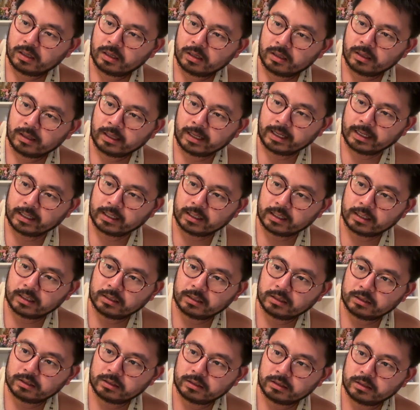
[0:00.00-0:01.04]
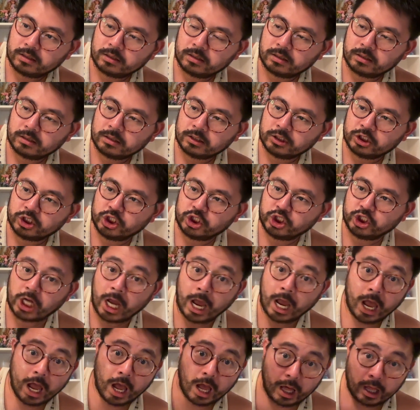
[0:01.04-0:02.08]
like,
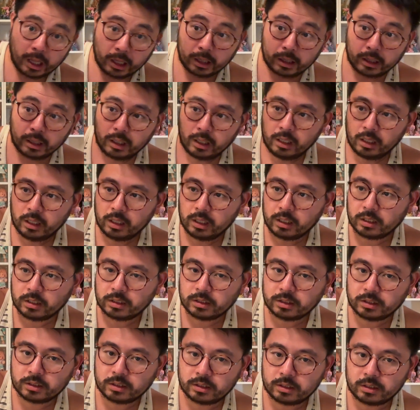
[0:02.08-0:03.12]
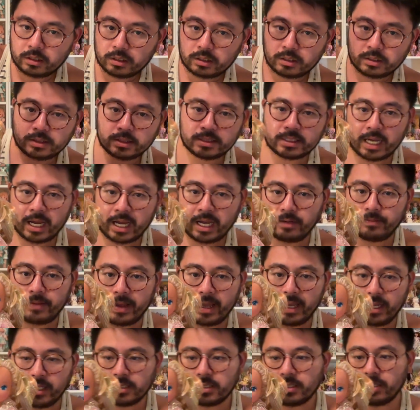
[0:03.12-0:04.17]
gel side
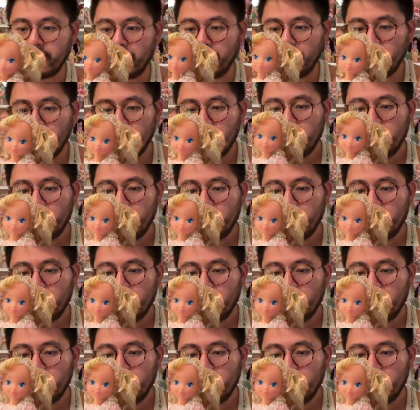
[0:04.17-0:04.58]
bangs. Okay.